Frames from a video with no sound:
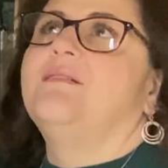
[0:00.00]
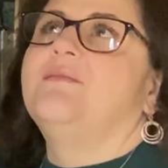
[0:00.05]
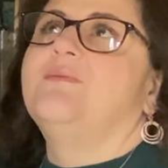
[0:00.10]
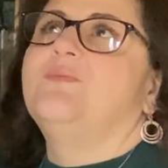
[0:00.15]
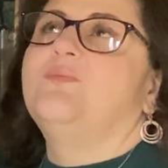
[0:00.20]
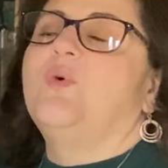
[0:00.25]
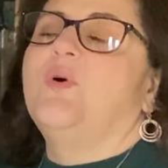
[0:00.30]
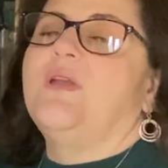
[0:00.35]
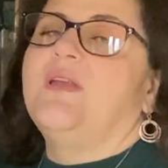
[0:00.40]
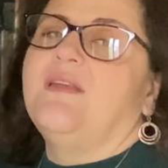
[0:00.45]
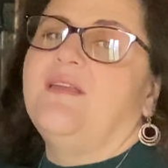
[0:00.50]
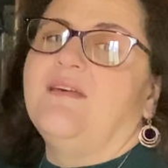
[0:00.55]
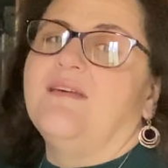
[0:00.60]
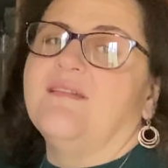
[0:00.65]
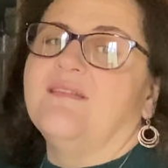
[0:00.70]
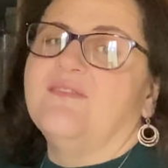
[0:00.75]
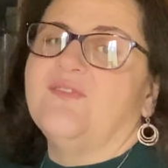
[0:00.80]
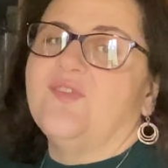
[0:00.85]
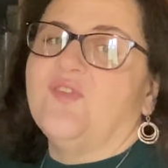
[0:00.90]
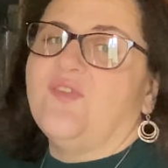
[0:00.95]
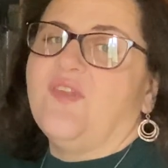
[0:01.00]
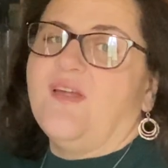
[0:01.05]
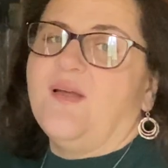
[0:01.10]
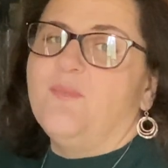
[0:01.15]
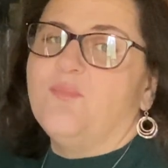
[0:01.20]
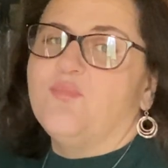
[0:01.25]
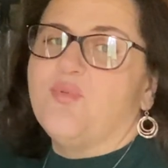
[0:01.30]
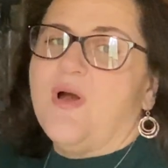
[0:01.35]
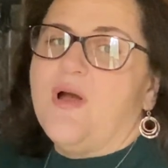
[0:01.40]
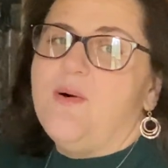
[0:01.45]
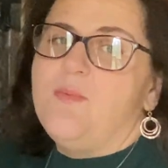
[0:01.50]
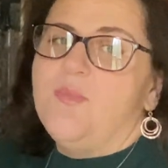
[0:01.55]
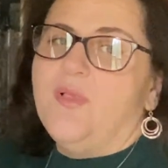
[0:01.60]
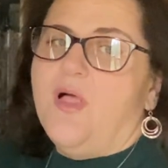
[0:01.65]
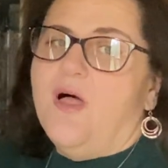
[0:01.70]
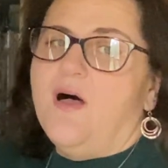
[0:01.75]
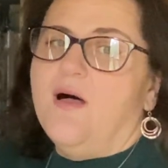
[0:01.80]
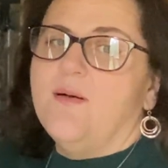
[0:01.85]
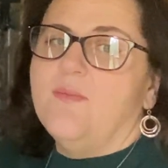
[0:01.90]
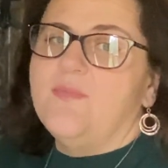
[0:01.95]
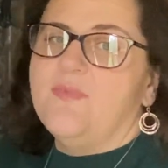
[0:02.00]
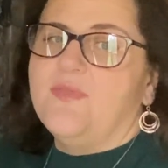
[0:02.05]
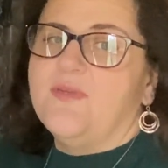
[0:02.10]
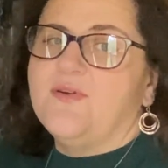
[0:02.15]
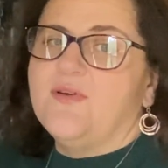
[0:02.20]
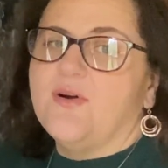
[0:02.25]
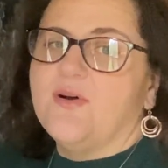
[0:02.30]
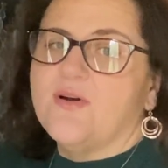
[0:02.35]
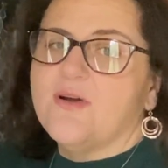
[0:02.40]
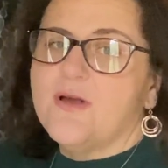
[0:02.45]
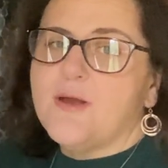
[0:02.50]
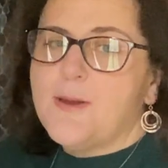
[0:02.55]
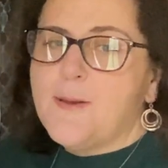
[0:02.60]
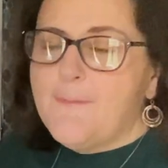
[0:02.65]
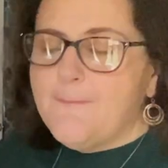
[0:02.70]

what it is just like a brown blob in the dark